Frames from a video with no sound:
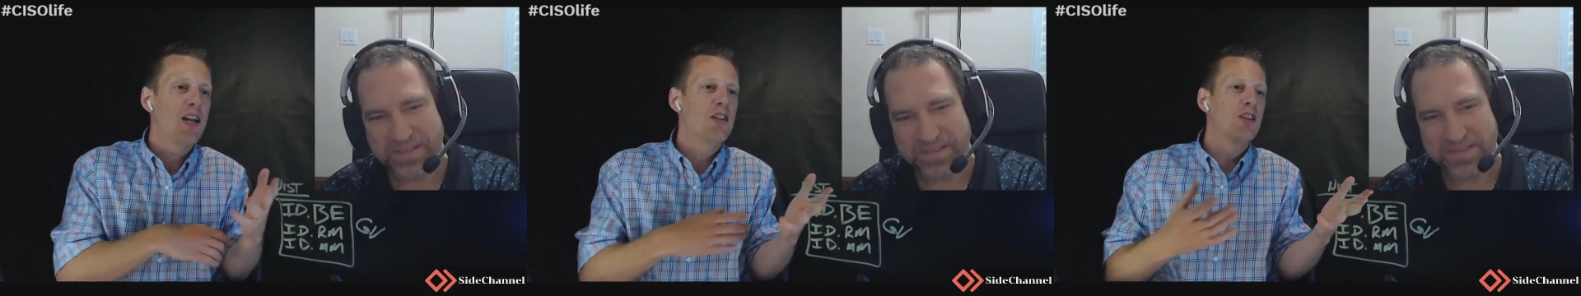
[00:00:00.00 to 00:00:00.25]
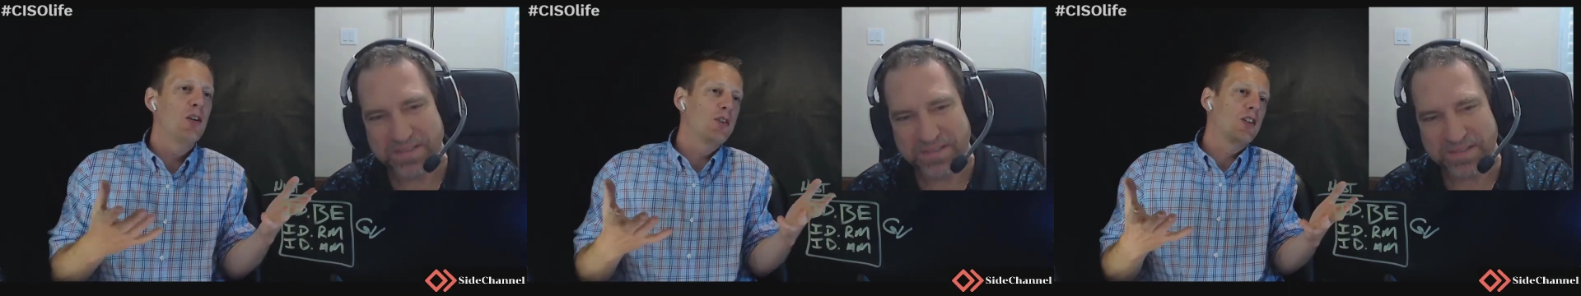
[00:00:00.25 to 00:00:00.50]
Speaker 1: You
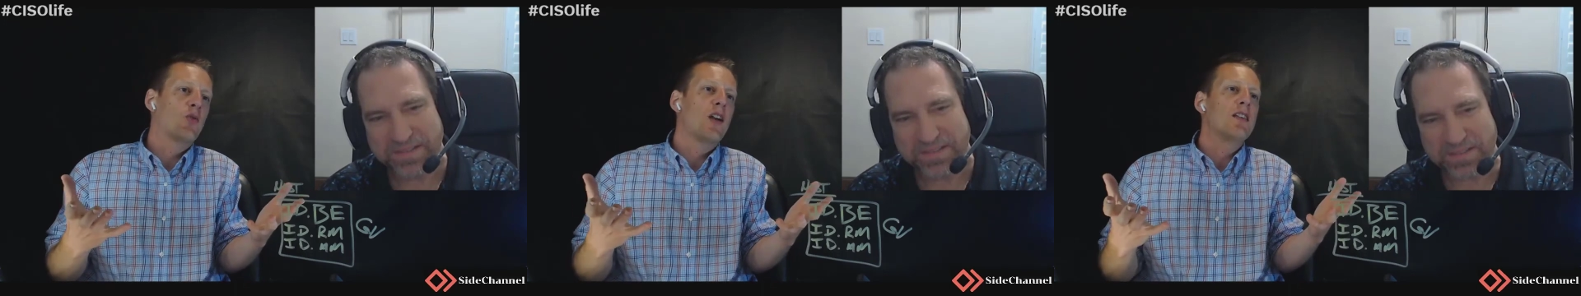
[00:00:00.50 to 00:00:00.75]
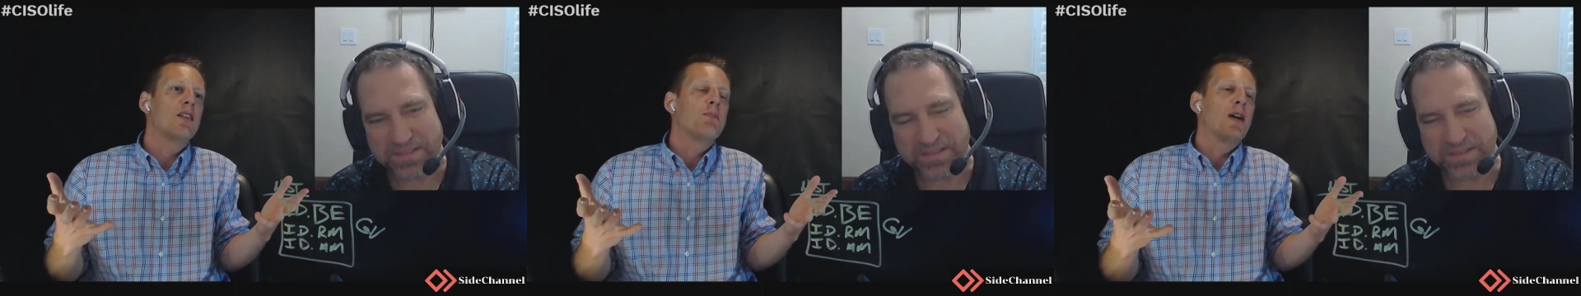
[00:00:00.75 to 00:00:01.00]
know, the
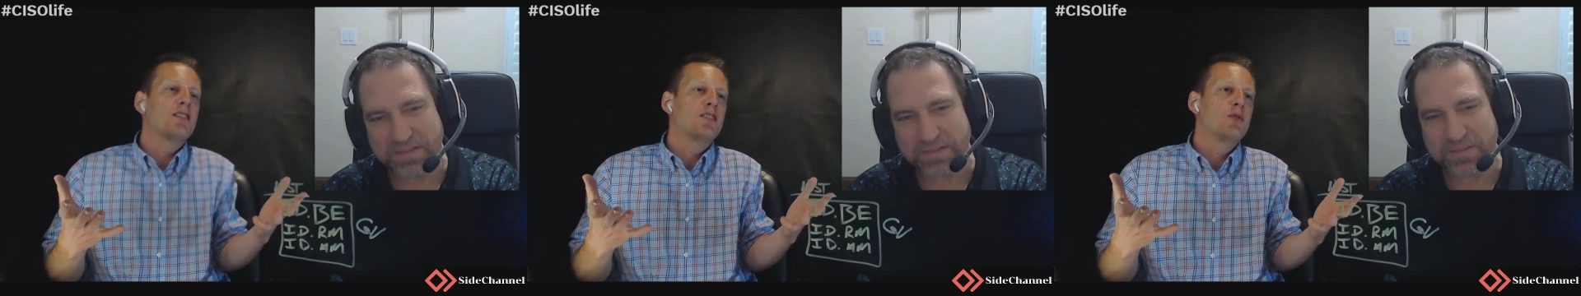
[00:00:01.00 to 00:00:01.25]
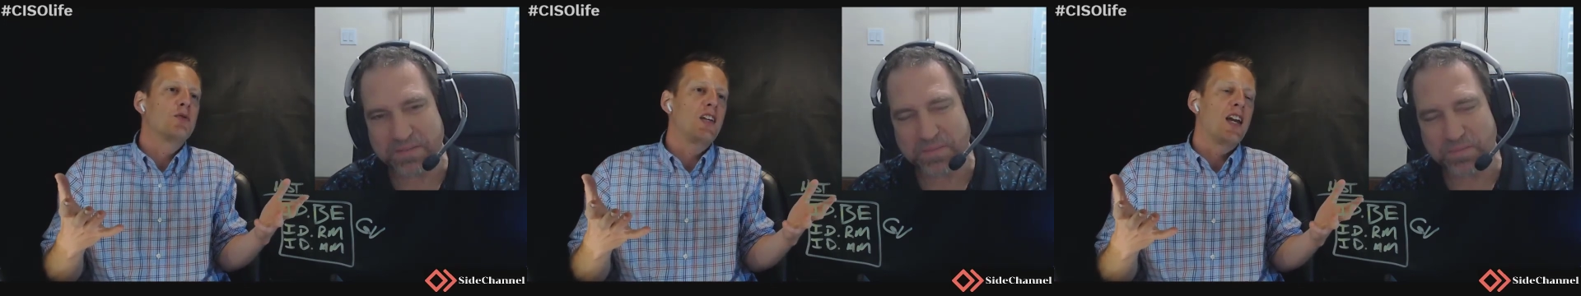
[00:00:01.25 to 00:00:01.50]
great, the best
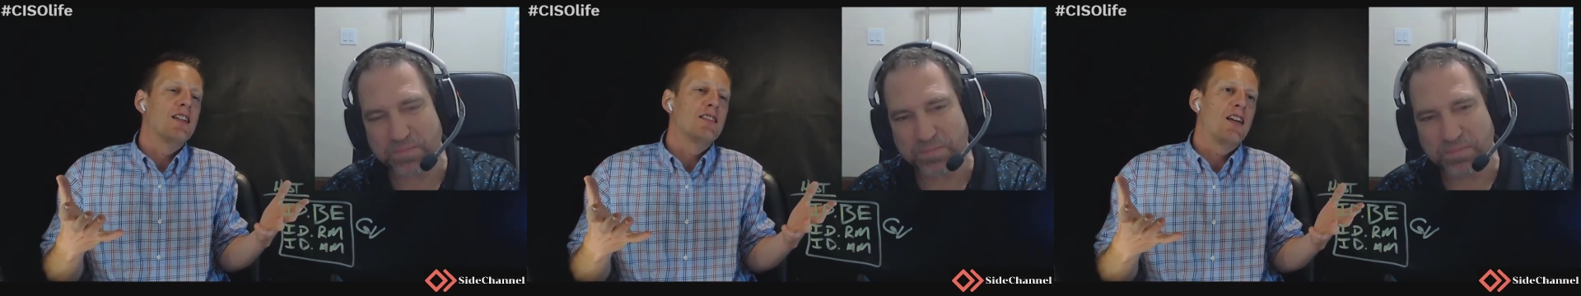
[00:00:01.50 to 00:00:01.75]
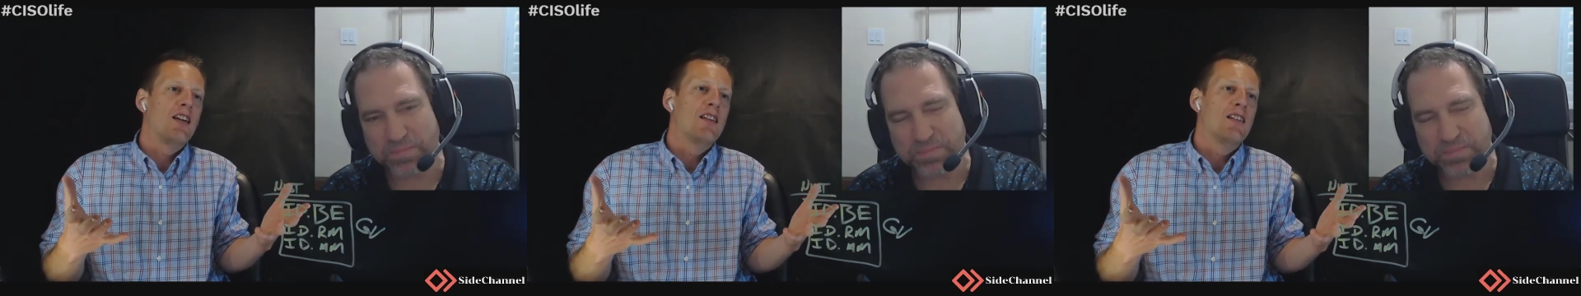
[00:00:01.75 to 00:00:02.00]
use case
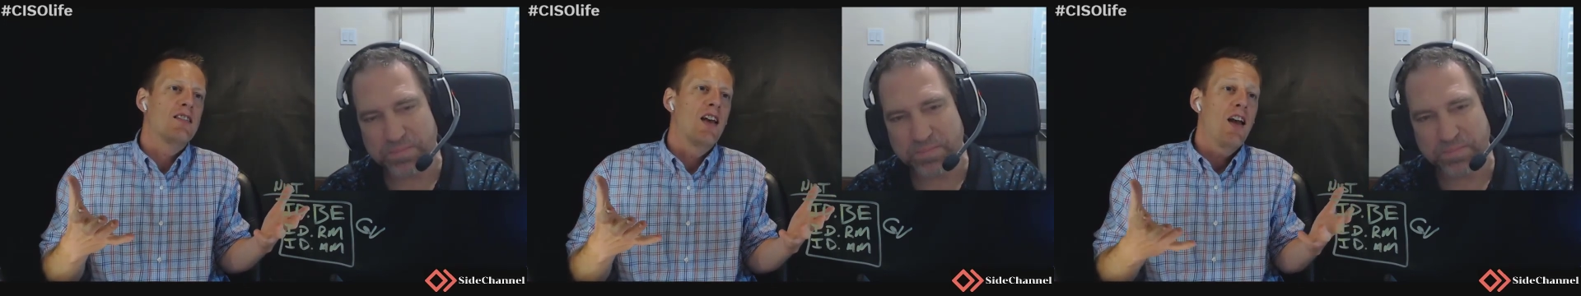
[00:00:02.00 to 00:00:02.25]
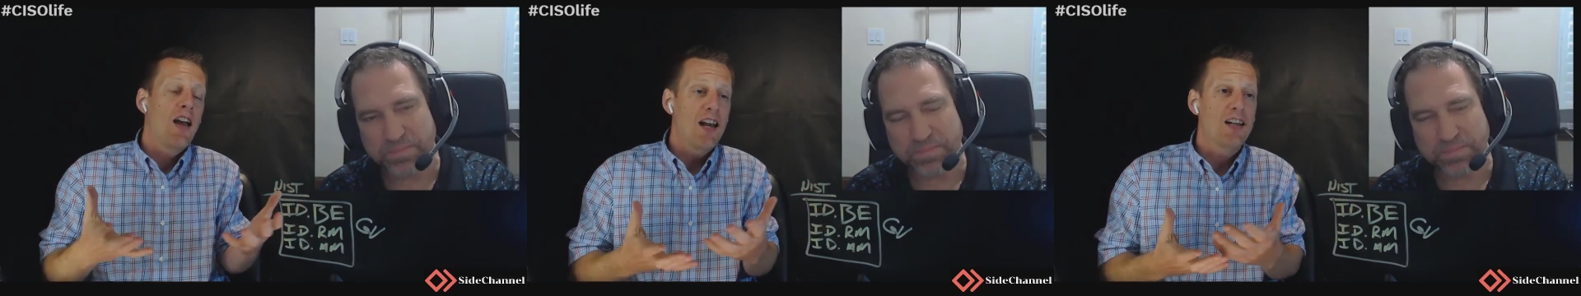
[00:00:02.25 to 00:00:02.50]
is,
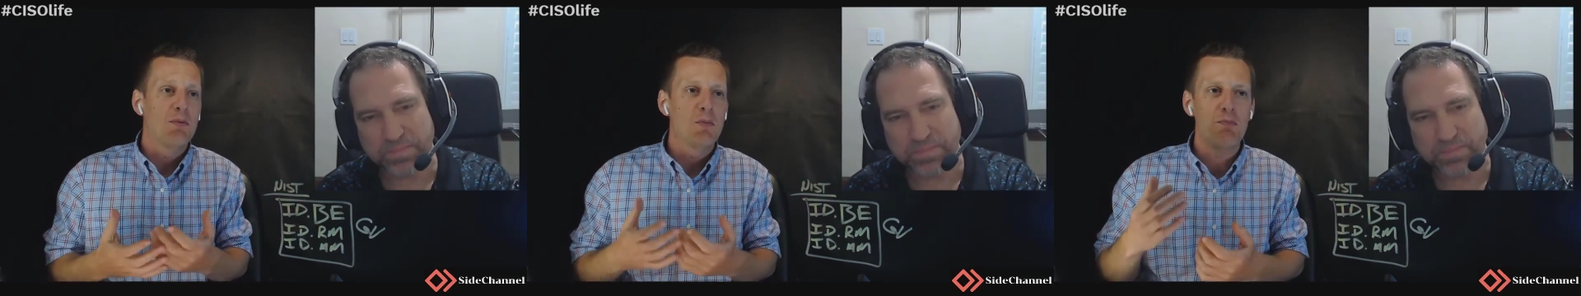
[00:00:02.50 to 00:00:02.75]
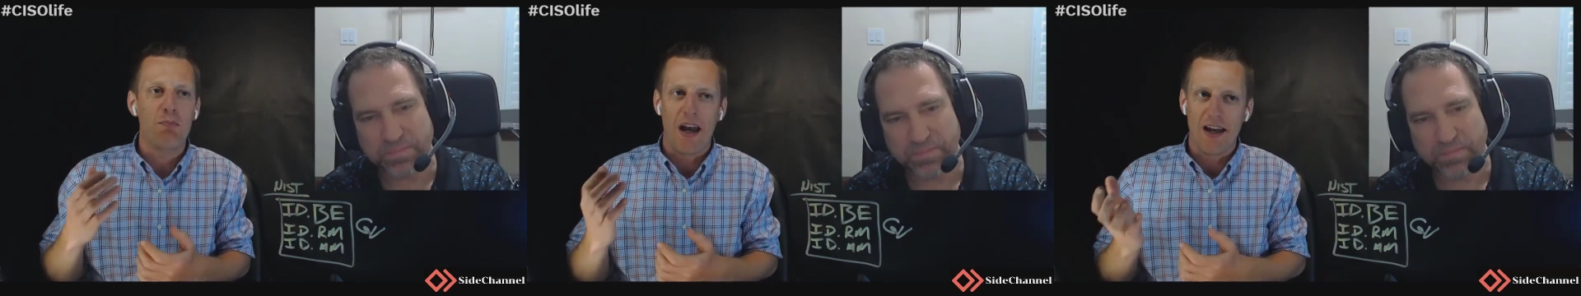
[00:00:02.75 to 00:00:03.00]
hey, give me
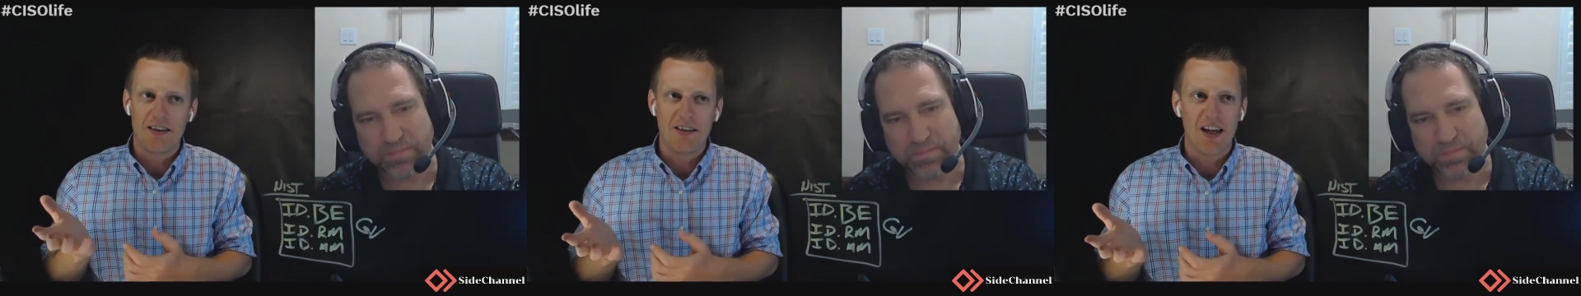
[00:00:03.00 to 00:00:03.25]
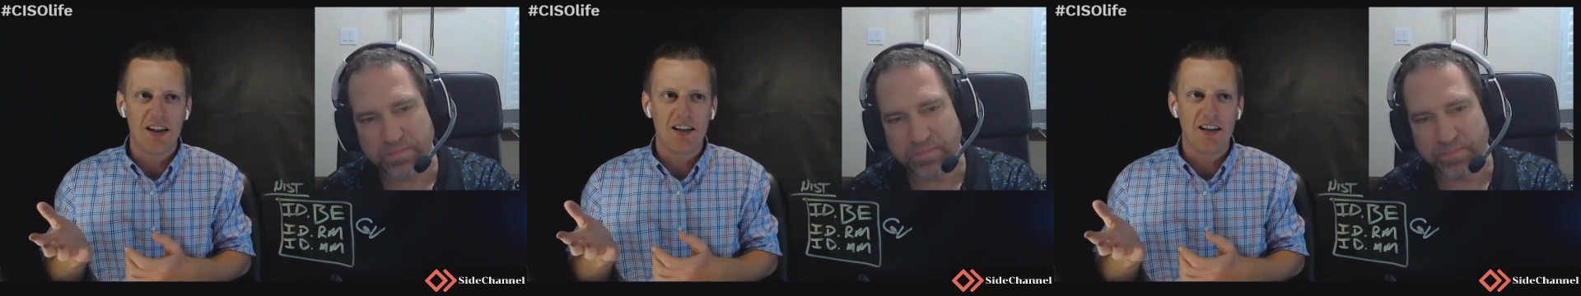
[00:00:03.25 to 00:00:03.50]
badge
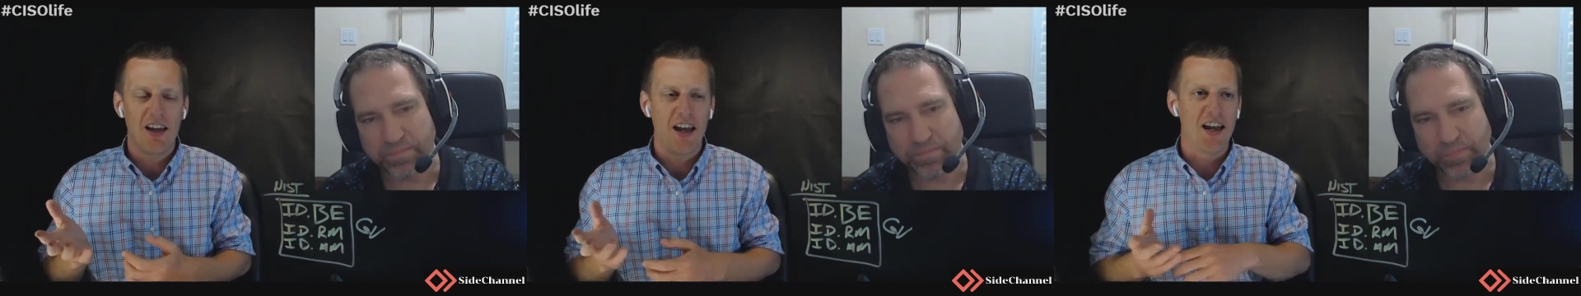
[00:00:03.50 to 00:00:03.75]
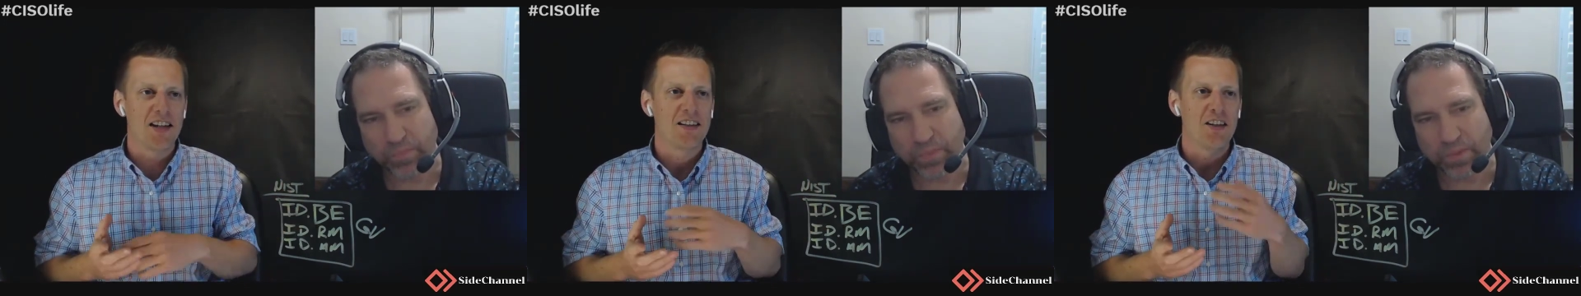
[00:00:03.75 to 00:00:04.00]
data
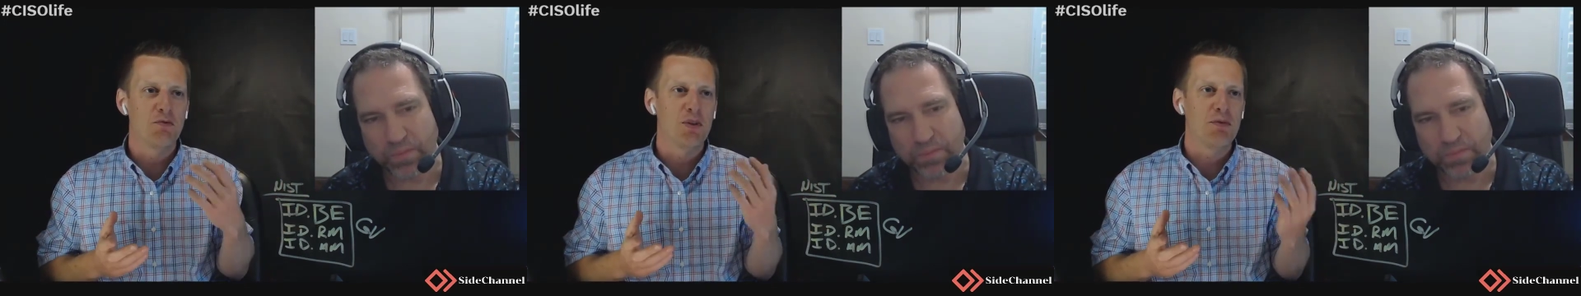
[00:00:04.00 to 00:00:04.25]
and give me